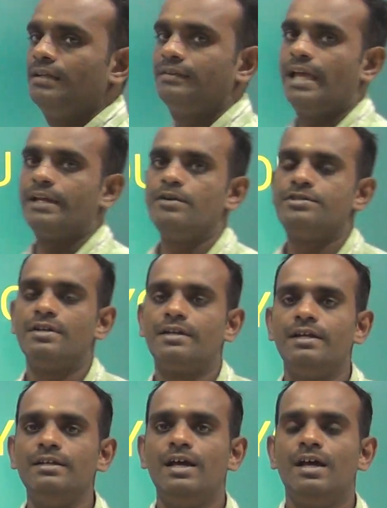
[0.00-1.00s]
Thank you
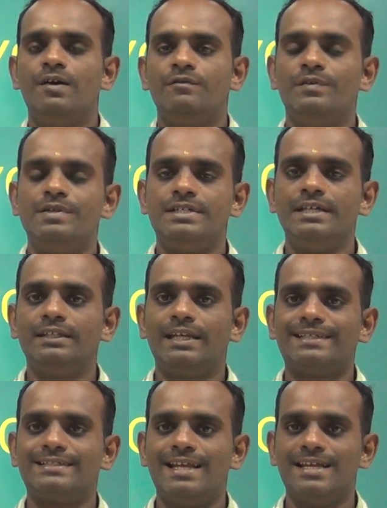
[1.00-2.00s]
children. We will see in the
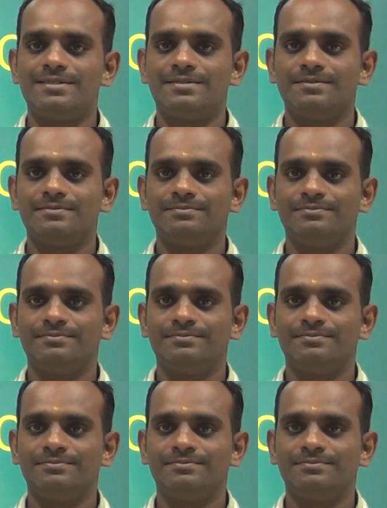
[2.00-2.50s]
next class.